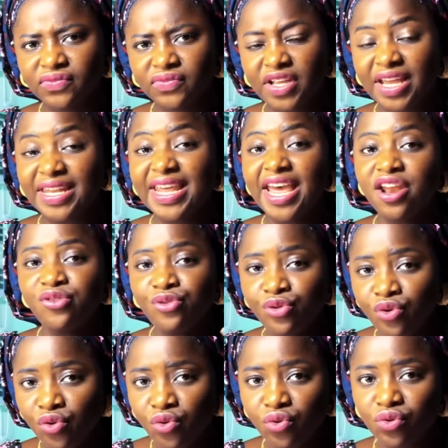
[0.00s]
They
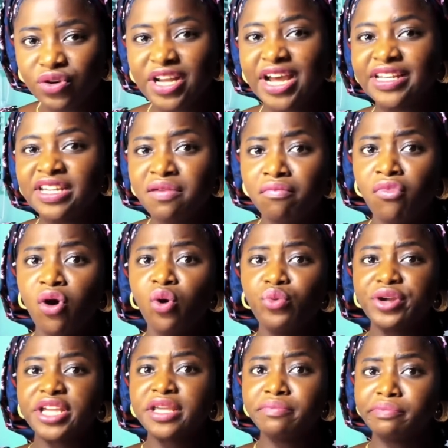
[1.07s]
know that the more we
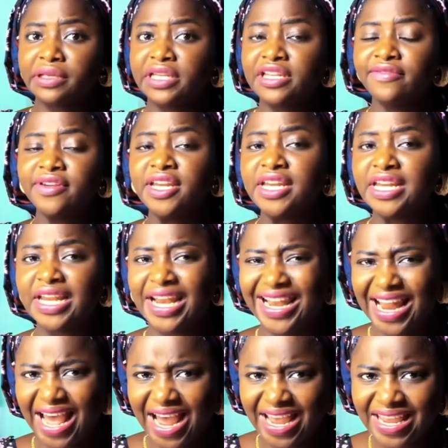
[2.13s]
keep believing in a
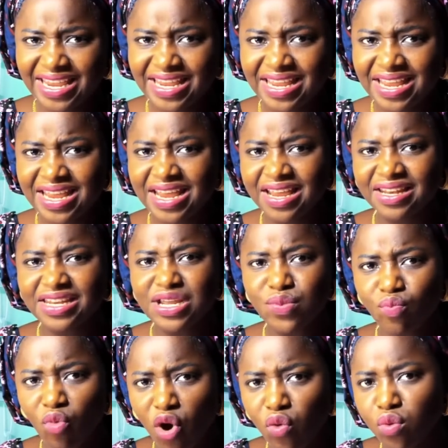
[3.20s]
lie, the
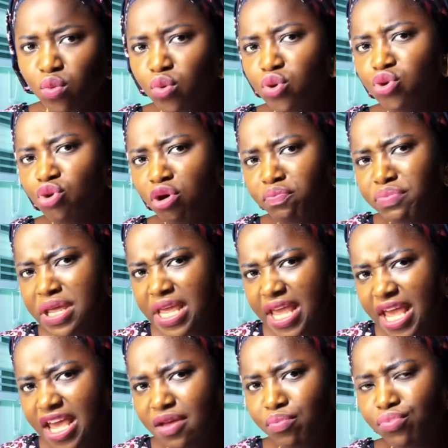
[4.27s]
more we will not be
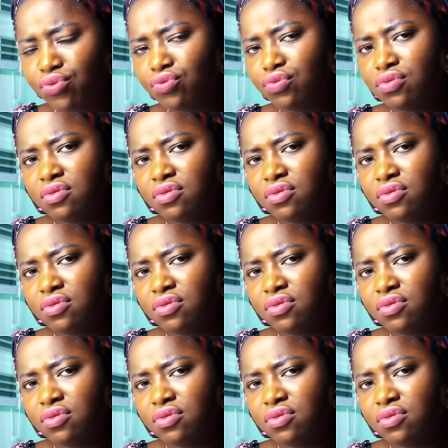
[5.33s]
able